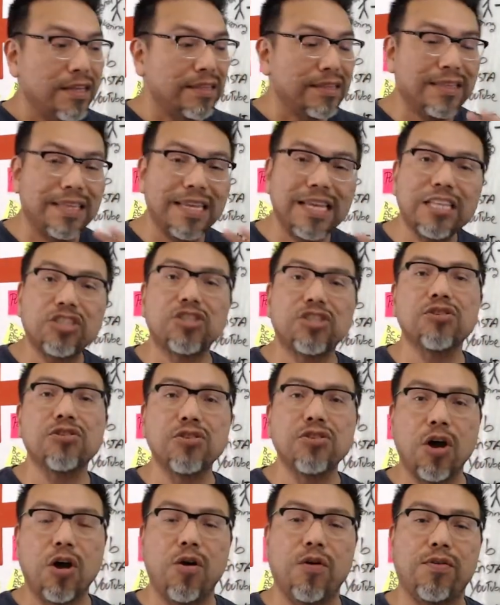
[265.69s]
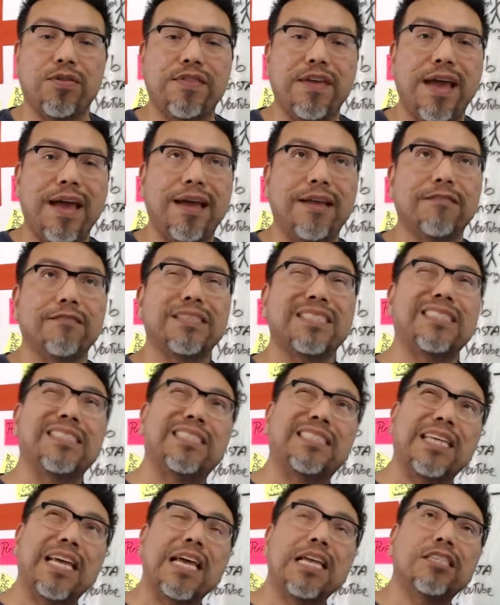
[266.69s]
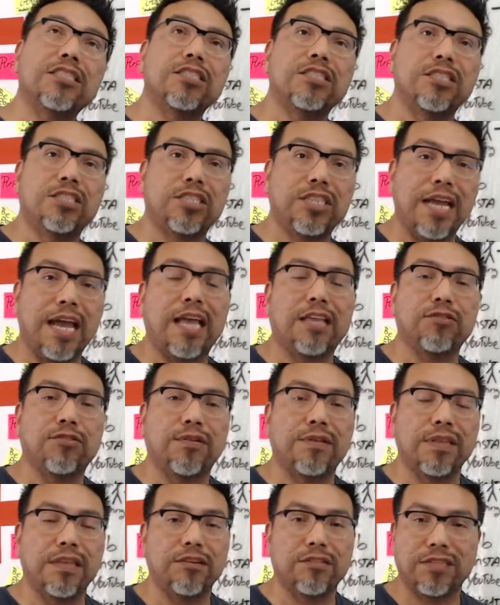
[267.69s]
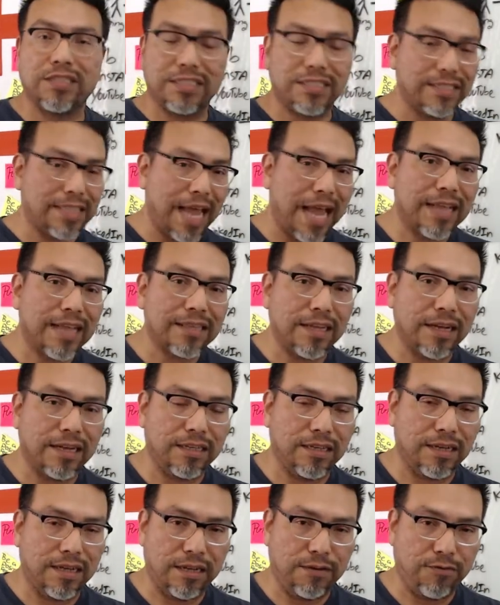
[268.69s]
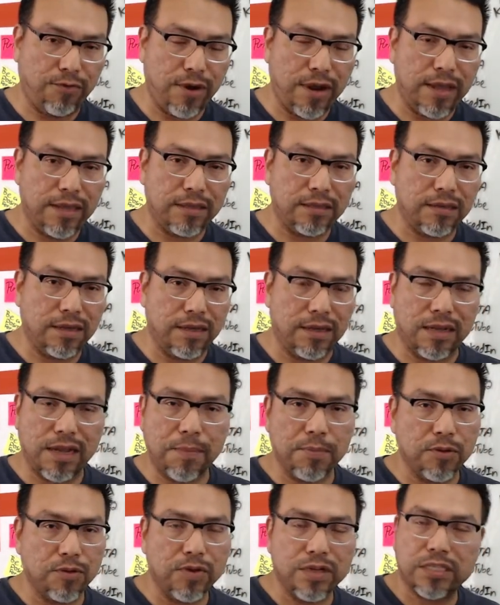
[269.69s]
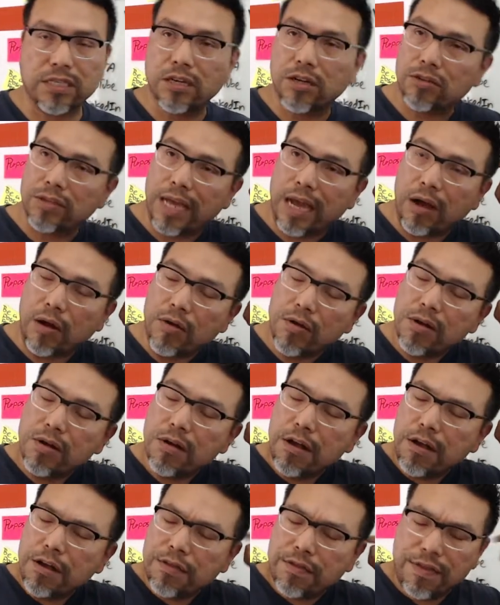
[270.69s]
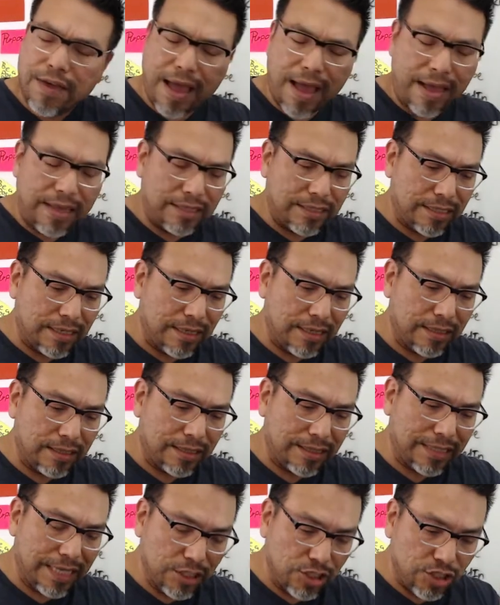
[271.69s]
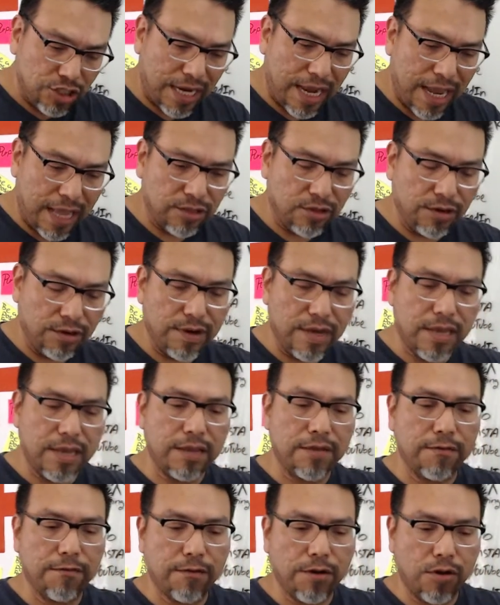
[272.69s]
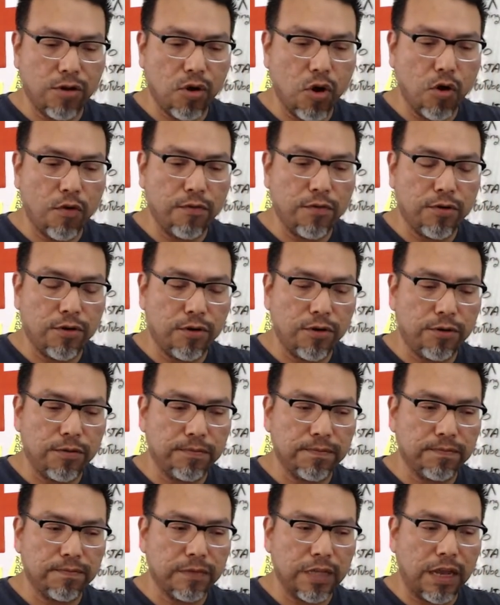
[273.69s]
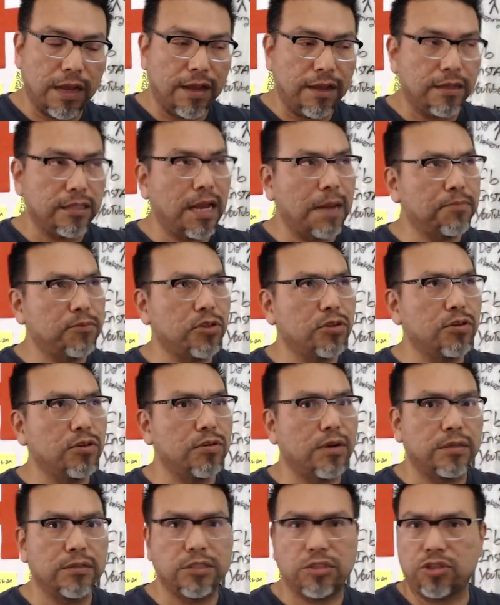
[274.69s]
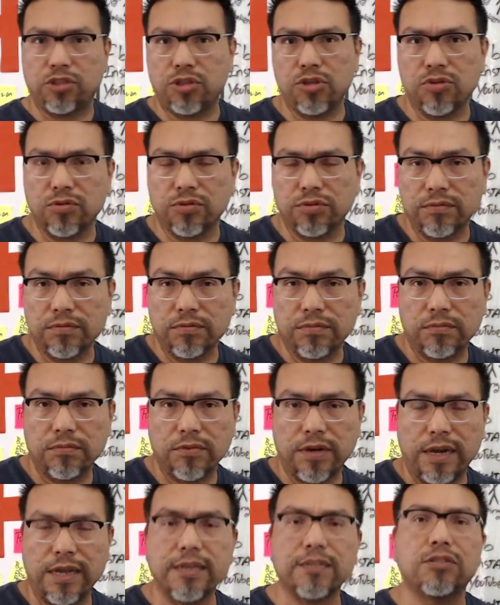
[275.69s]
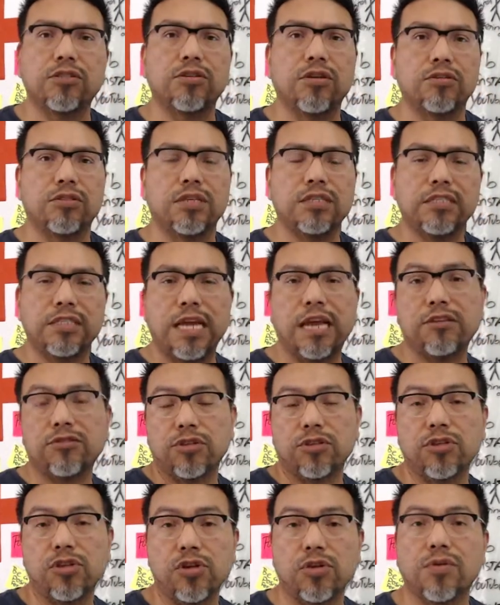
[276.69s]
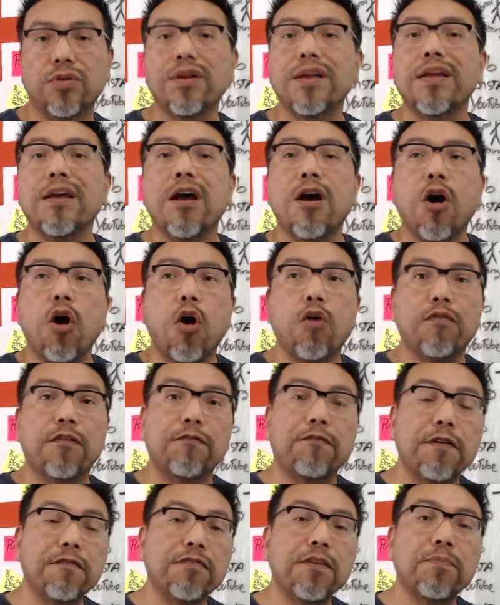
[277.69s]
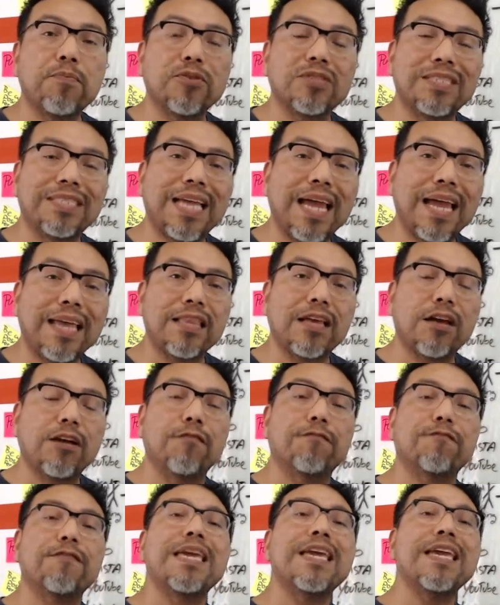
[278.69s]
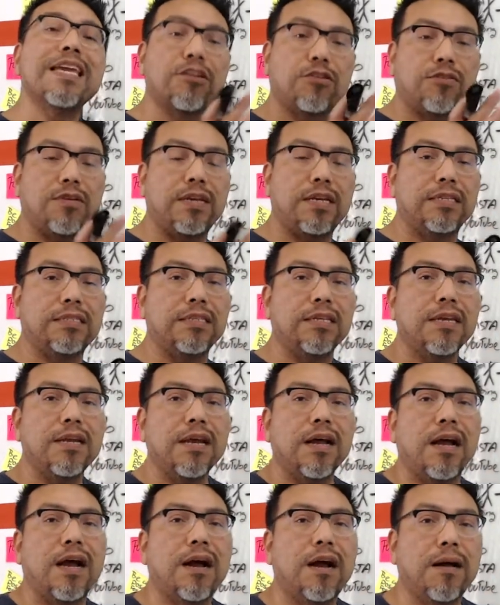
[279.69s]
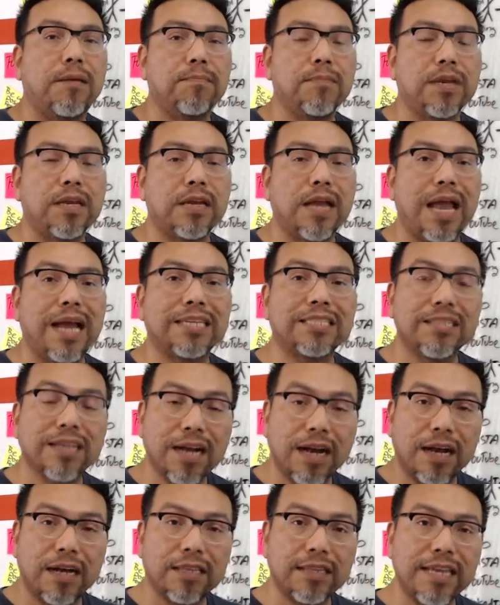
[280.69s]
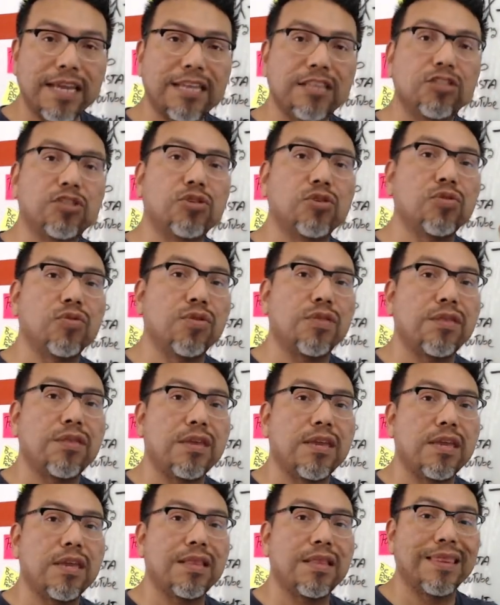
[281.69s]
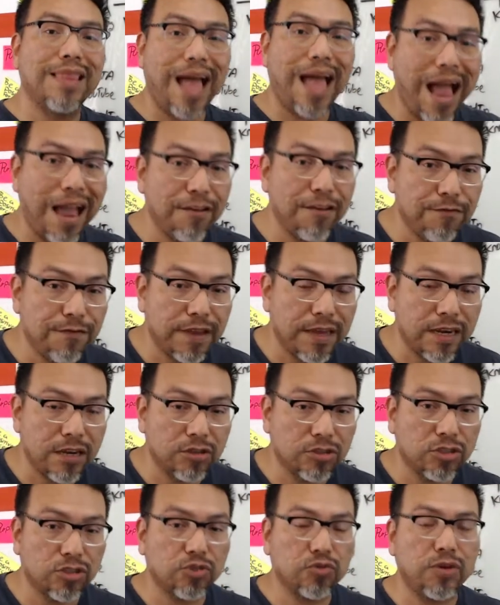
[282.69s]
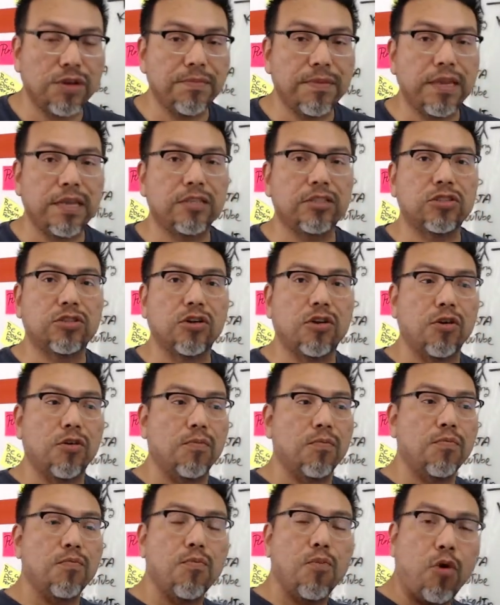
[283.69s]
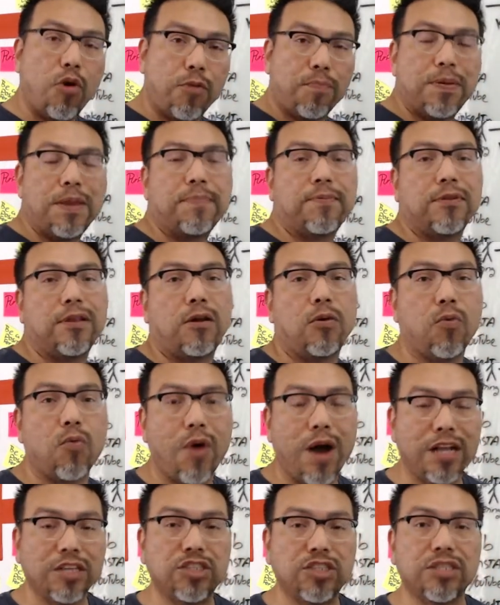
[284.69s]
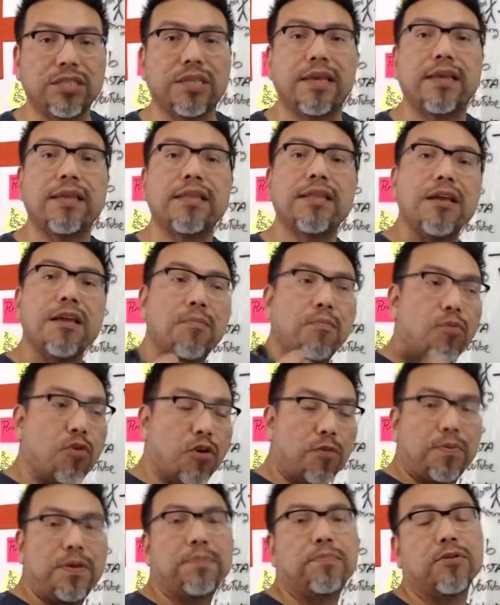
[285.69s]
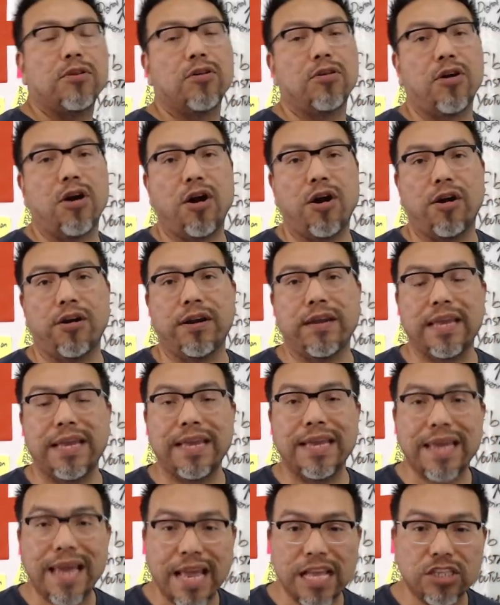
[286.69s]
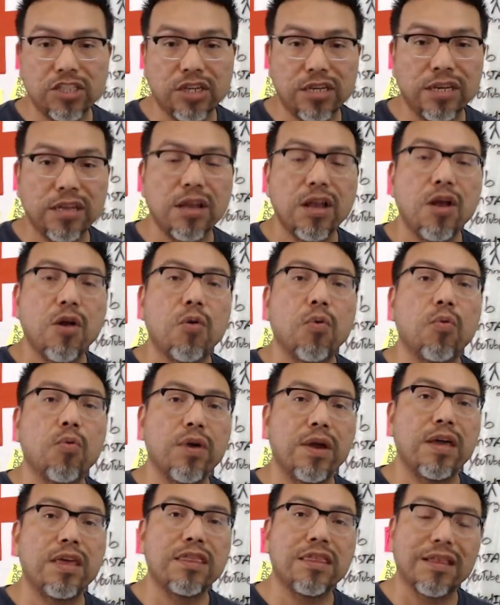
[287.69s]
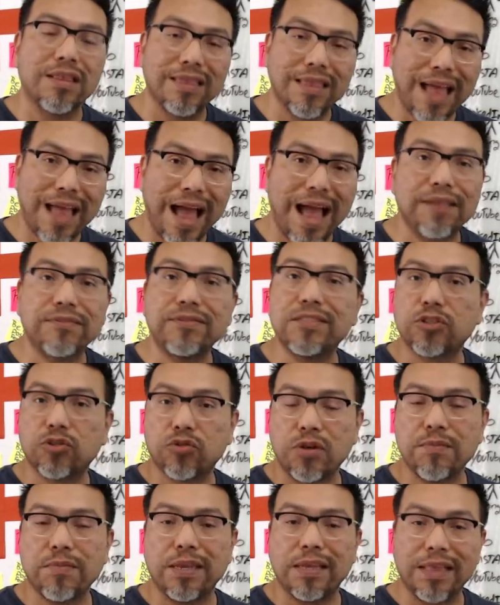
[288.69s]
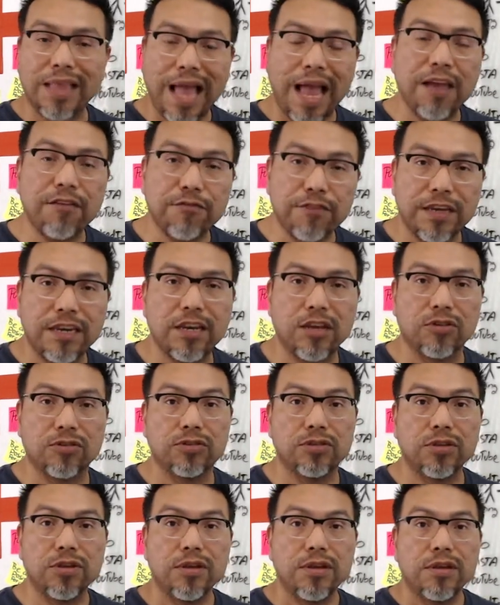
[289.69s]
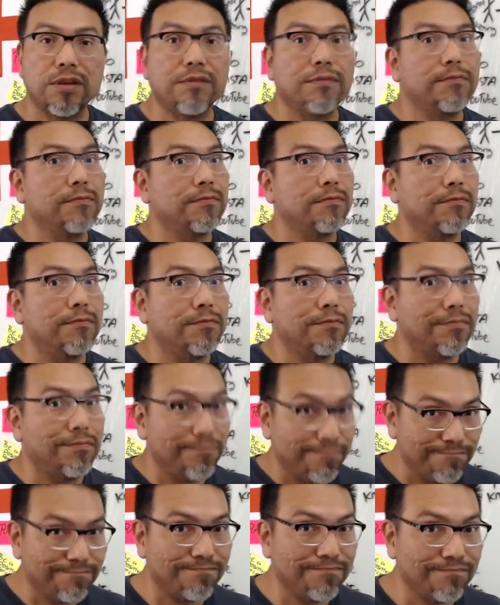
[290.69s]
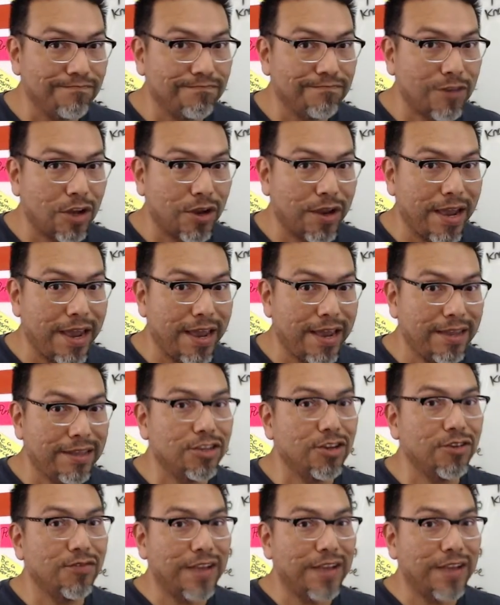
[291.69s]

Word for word: Did you know that since January, there's a stat I, I read a couple of weeks ago now that since January, over uh, up to uh, June, right? So since January to June, over 50% of increase um, has gone into the live video streaming. So more people are watching it, more people are, are engaging with live streaming, live videos. Okay, you've